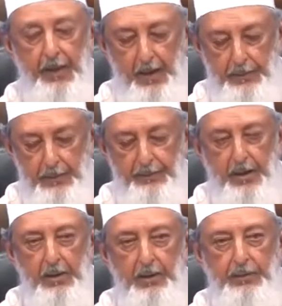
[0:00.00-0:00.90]
And the
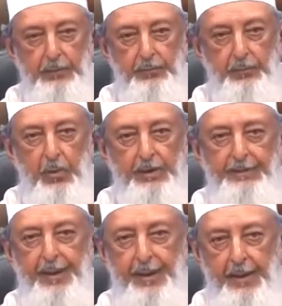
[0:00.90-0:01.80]
Zionists
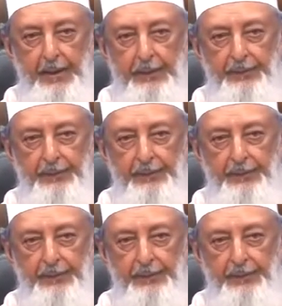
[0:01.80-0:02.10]
want a